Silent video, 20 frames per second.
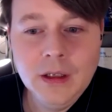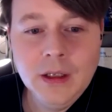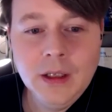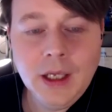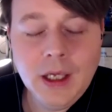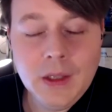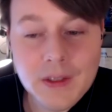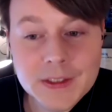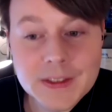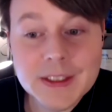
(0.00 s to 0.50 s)

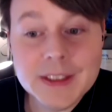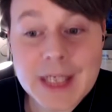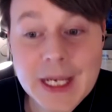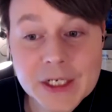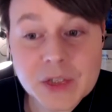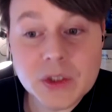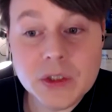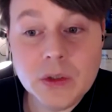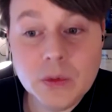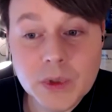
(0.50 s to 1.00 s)
And this is
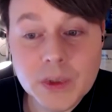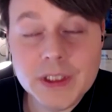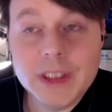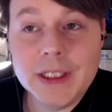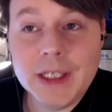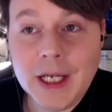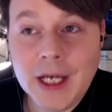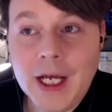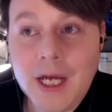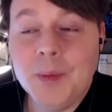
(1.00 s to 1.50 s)
actually a really
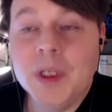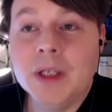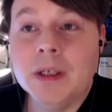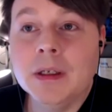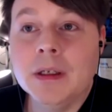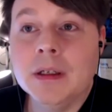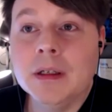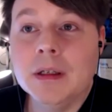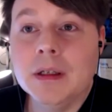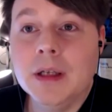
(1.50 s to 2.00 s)

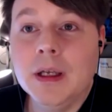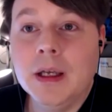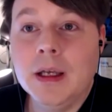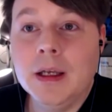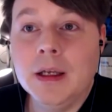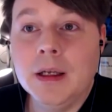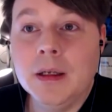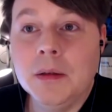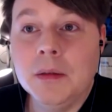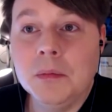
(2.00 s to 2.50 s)
common
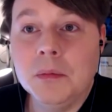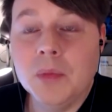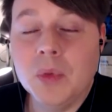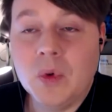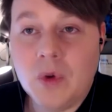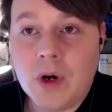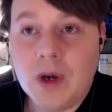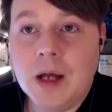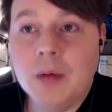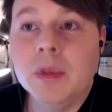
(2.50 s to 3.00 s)
um,
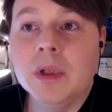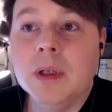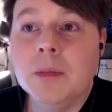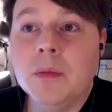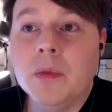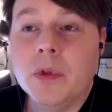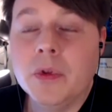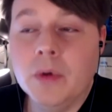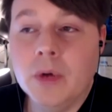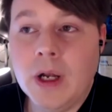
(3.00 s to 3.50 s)

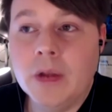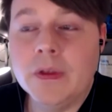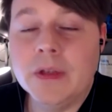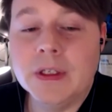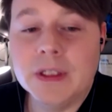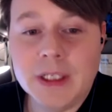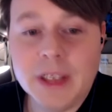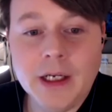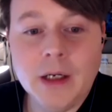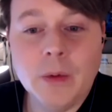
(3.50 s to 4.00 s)
problem throughout the
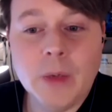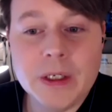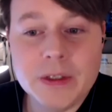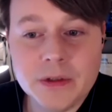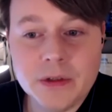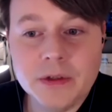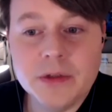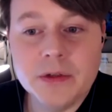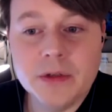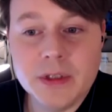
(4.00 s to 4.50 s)
entire
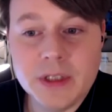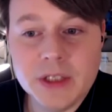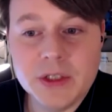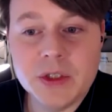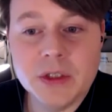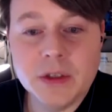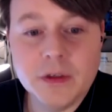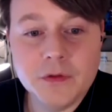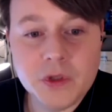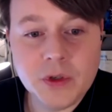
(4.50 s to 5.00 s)
Western
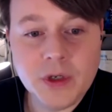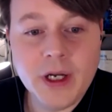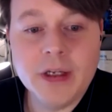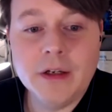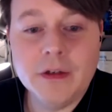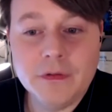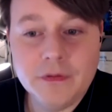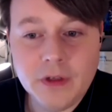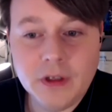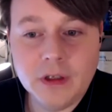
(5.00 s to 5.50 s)
tradition of trying
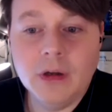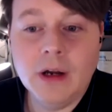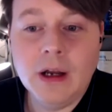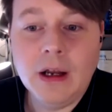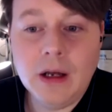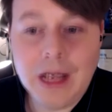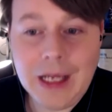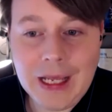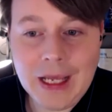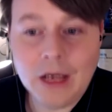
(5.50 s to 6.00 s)
to figure
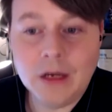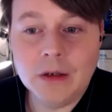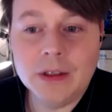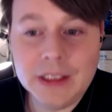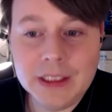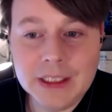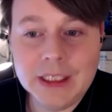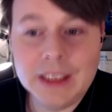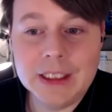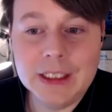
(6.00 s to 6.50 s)
out how to
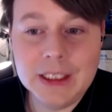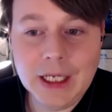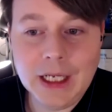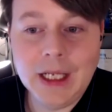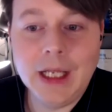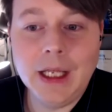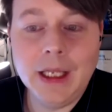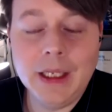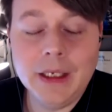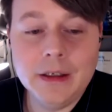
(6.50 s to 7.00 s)
get
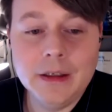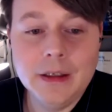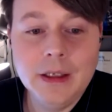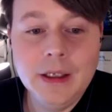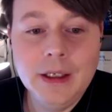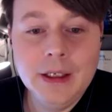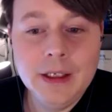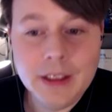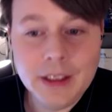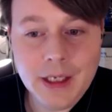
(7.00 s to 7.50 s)
God
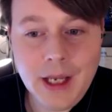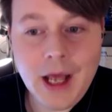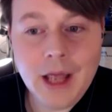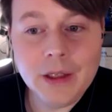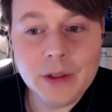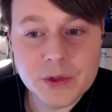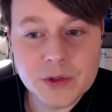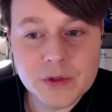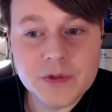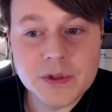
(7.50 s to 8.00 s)

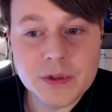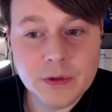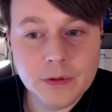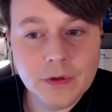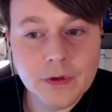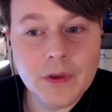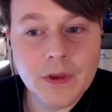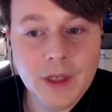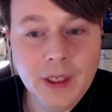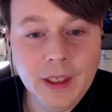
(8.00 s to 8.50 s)
knowledge of
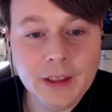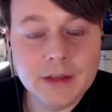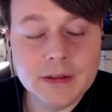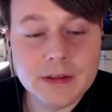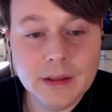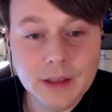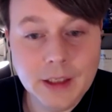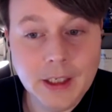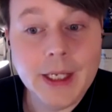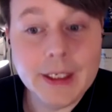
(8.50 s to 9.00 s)
certain
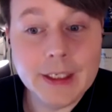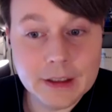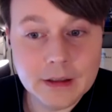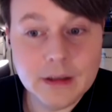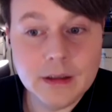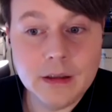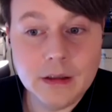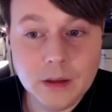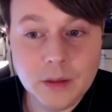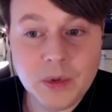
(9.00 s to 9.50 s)
things like
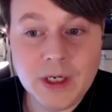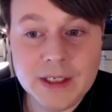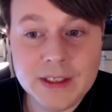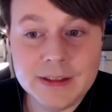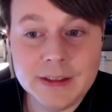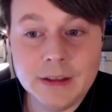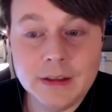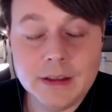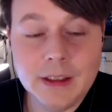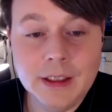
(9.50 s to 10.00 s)
the
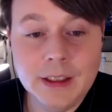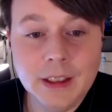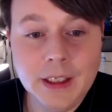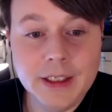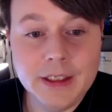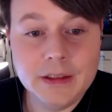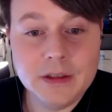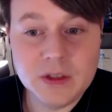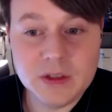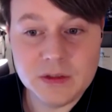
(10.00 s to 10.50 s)
present and
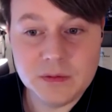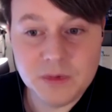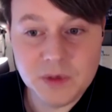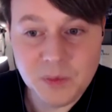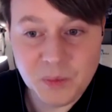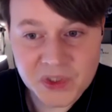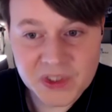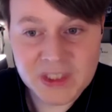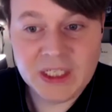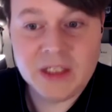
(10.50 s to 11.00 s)
like just
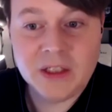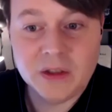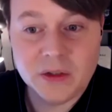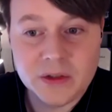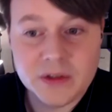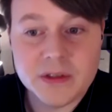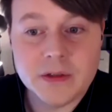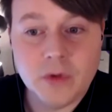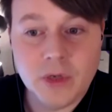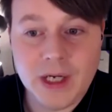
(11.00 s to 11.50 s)
the
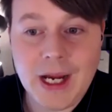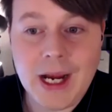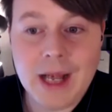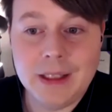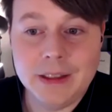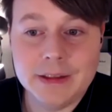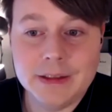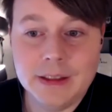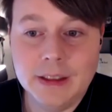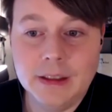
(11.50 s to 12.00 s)
particulars of
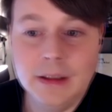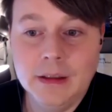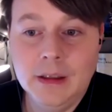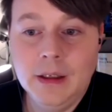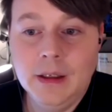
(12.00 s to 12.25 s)
reality